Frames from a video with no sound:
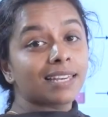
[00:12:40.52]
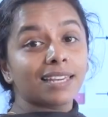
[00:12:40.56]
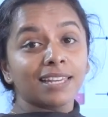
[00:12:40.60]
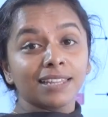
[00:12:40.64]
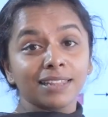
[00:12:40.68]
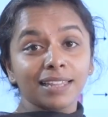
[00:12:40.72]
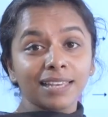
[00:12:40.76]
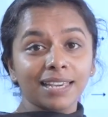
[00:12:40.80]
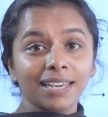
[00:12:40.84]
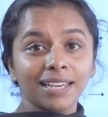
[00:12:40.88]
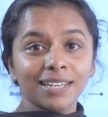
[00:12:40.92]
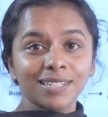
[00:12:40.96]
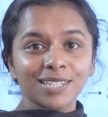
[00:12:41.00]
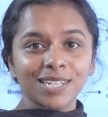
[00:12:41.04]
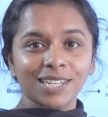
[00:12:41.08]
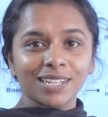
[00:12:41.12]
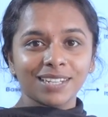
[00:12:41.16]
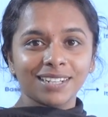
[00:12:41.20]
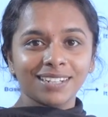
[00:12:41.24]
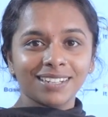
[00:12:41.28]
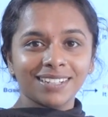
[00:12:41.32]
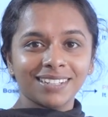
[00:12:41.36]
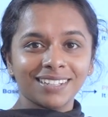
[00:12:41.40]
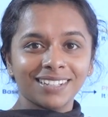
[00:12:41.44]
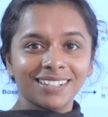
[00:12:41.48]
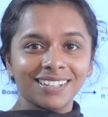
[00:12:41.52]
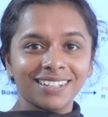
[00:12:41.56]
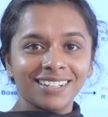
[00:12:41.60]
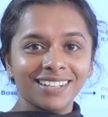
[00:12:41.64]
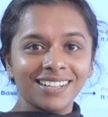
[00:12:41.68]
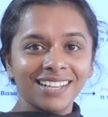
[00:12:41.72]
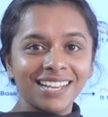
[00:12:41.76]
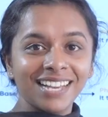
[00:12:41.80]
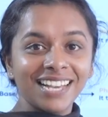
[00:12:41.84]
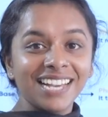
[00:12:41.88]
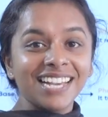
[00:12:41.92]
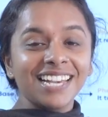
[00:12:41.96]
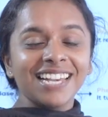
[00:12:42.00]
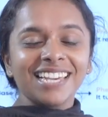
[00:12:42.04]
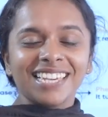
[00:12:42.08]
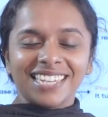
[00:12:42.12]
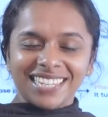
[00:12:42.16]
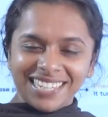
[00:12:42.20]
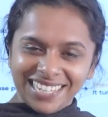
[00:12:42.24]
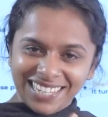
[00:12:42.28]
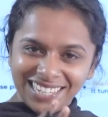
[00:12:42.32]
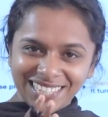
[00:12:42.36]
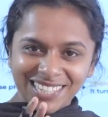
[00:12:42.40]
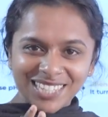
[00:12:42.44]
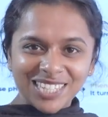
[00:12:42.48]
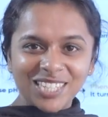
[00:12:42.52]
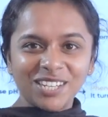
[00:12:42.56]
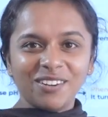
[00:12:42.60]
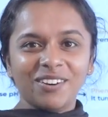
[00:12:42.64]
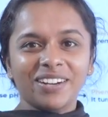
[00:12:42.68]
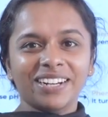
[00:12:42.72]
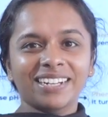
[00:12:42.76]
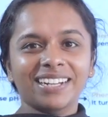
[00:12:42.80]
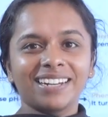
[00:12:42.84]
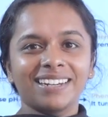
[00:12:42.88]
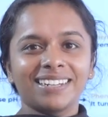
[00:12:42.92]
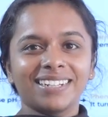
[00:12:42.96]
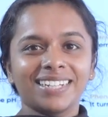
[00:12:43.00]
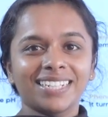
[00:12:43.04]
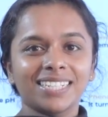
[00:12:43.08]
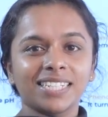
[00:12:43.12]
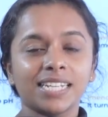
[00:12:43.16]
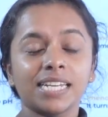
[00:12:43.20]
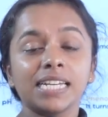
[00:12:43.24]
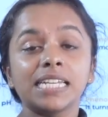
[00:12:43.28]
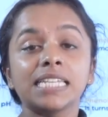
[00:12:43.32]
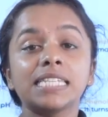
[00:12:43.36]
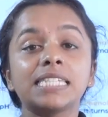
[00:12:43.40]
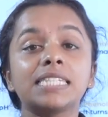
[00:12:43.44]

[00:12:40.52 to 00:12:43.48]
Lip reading: indicator? Yes, you are correct.